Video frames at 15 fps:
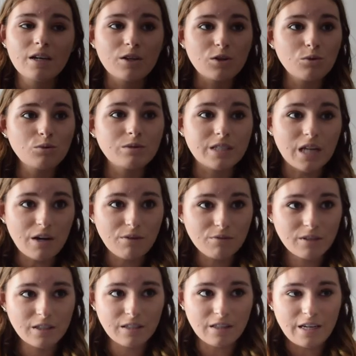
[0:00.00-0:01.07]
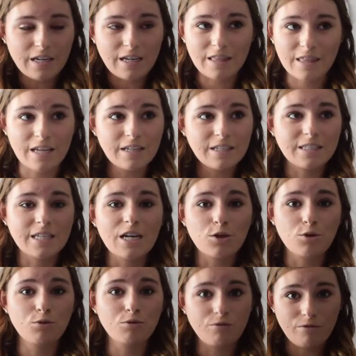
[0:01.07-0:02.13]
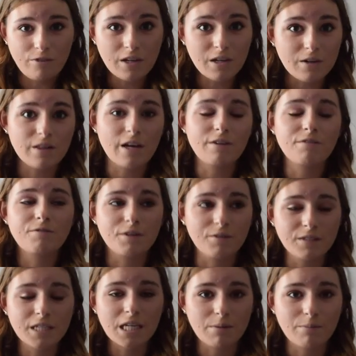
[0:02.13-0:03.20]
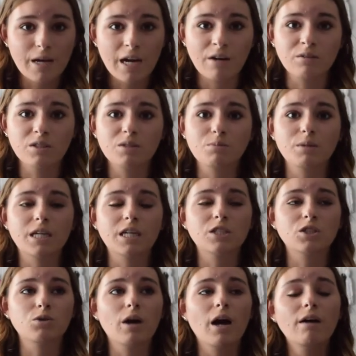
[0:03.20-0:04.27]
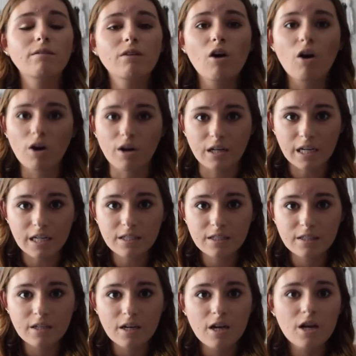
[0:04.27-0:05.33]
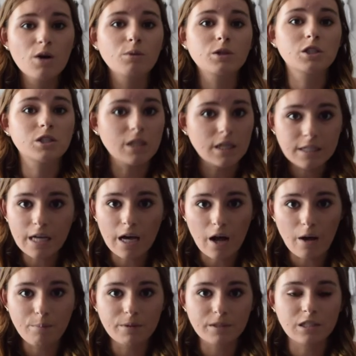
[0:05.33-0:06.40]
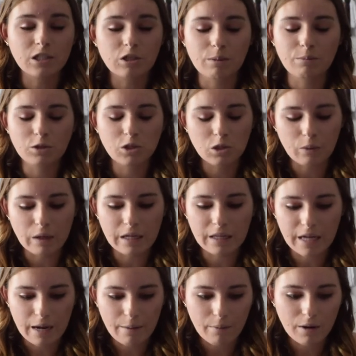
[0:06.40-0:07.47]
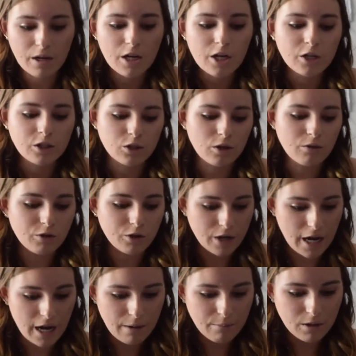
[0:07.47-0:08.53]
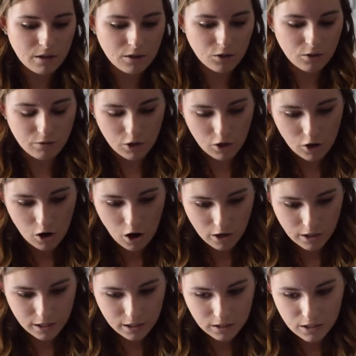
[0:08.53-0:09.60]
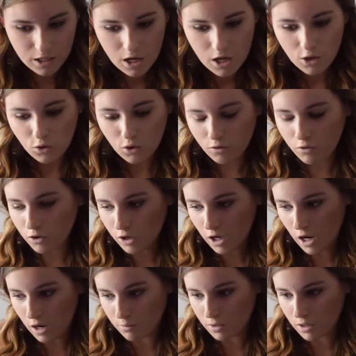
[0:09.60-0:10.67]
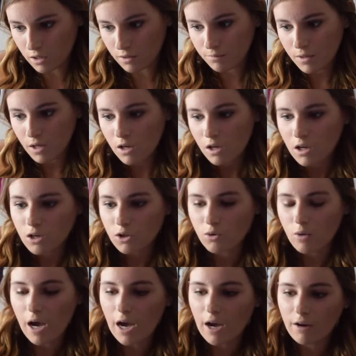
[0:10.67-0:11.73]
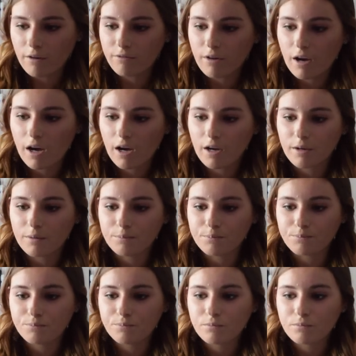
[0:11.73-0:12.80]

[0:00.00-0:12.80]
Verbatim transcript: you definitely, like, at the end of the day, you feel that 15 pounds because you have a harness, which does help. It distributes the weight of the camera. So you have your camera, you have your harness, you have your camera, you have